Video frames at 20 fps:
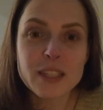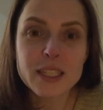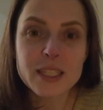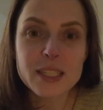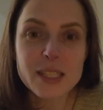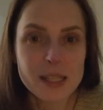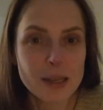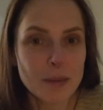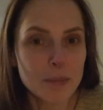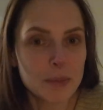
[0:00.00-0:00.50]

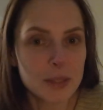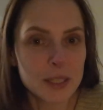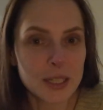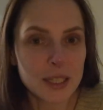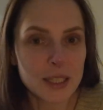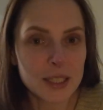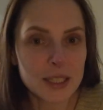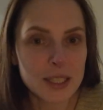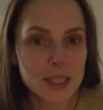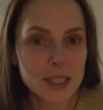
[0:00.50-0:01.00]

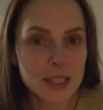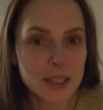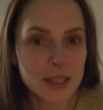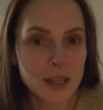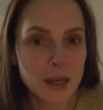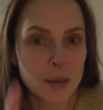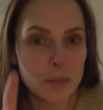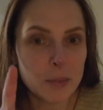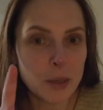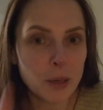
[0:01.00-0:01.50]
accepted
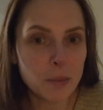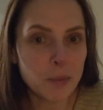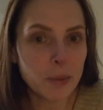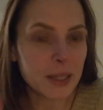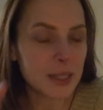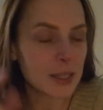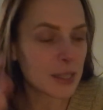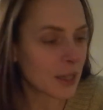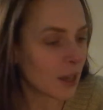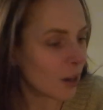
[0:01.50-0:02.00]
about
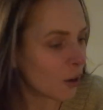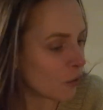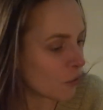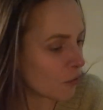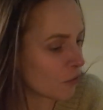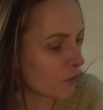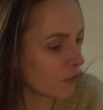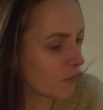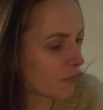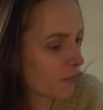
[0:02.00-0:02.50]

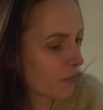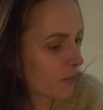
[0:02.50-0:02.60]
myself,